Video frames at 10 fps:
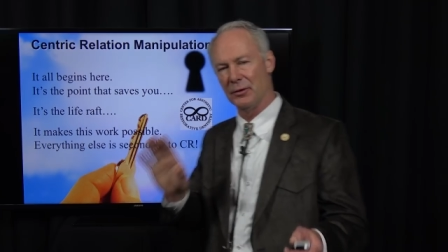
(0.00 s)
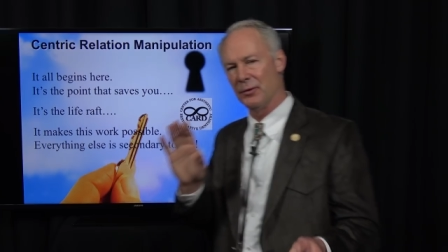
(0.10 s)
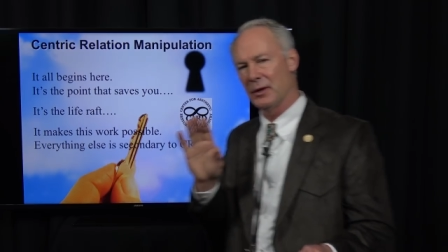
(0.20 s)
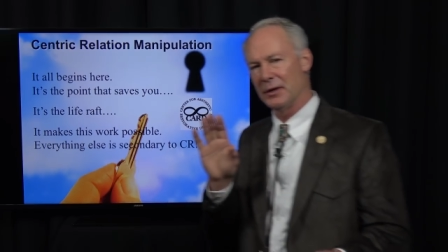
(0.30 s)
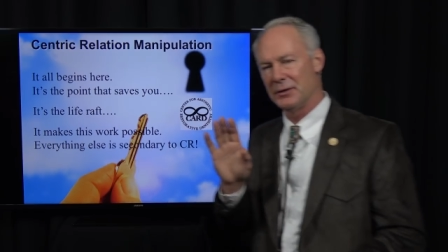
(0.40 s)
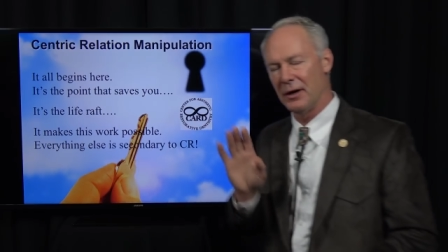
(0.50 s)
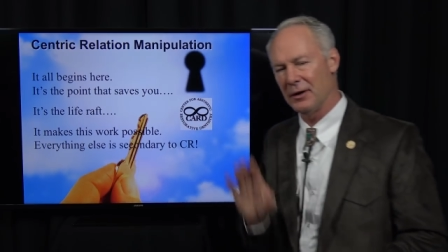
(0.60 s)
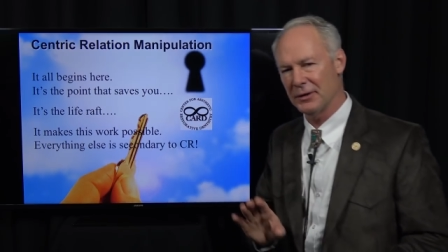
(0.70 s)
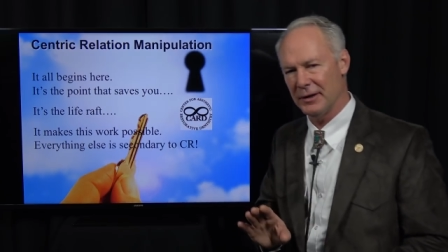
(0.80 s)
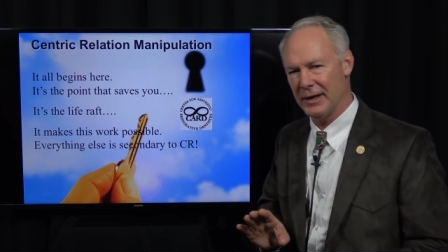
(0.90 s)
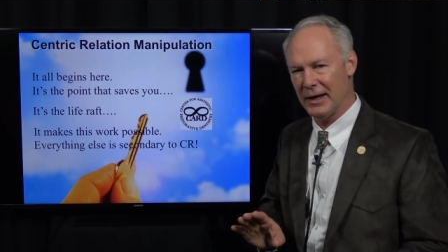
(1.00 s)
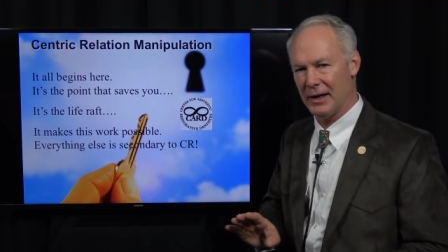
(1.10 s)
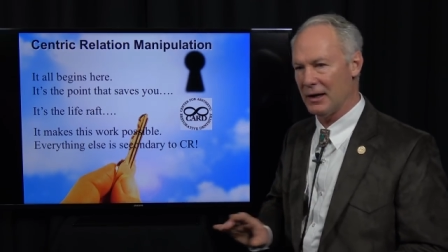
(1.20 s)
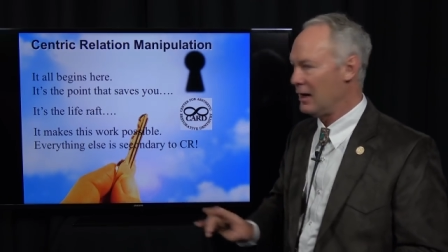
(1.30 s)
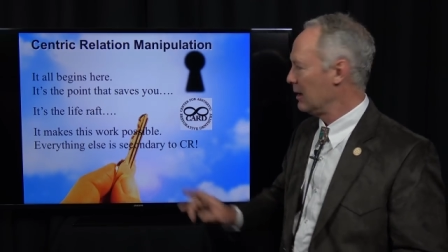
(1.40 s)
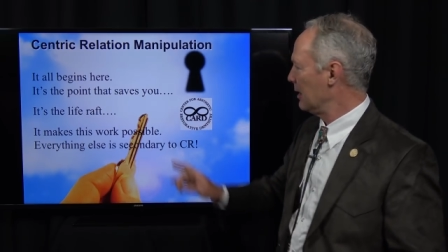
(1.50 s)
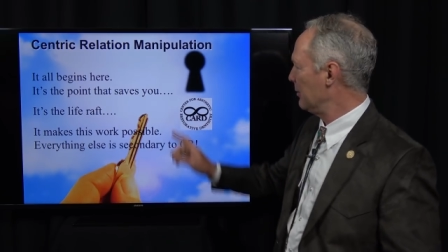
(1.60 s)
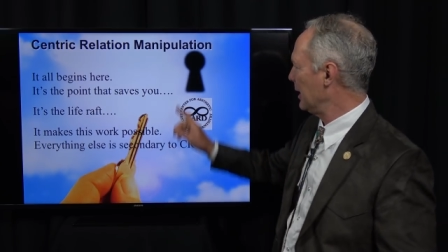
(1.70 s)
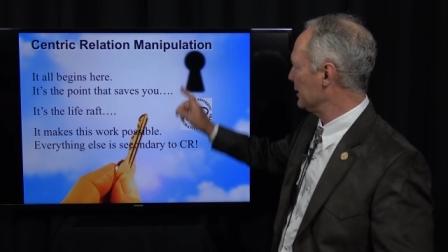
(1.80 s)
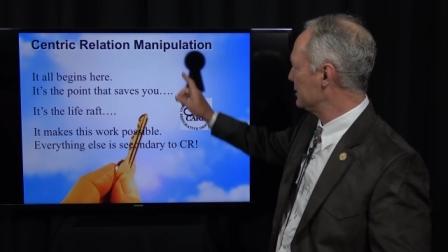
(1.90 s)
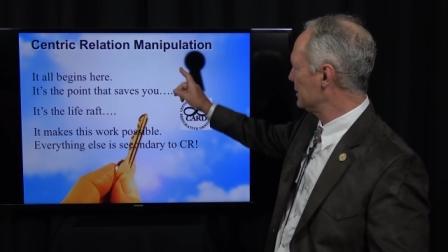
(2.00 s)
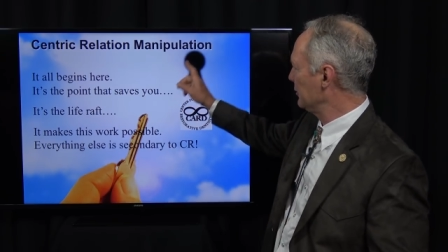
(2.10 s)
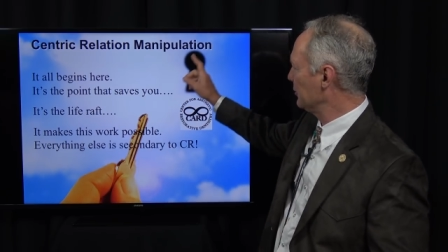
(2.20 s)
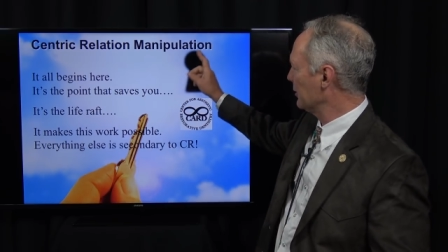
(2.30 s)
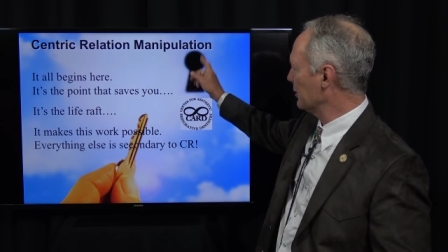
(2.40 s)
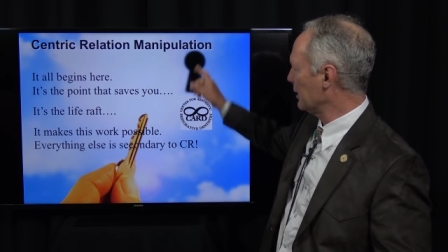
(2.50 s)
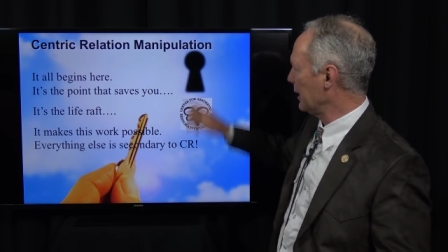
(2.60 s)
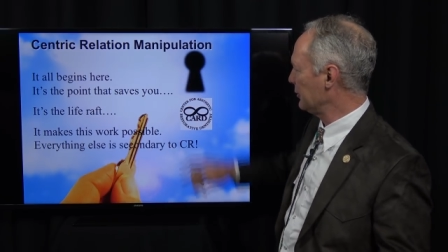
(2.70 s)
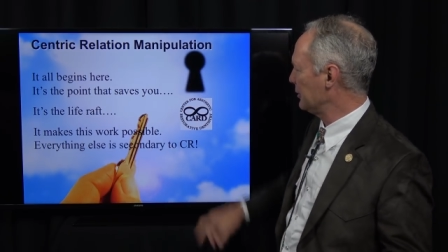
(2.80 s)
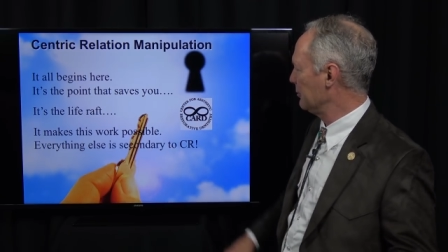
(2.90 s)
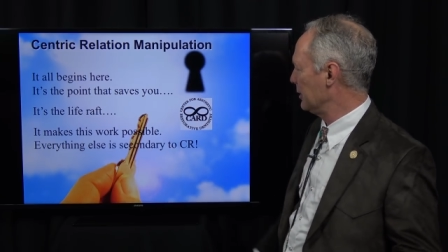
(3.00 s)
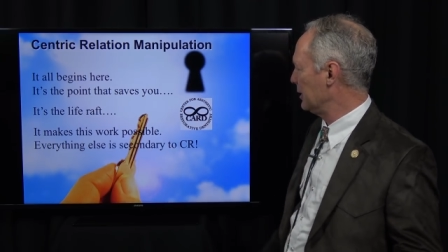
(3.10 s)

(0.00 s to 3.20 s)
So we're going to talk today about relation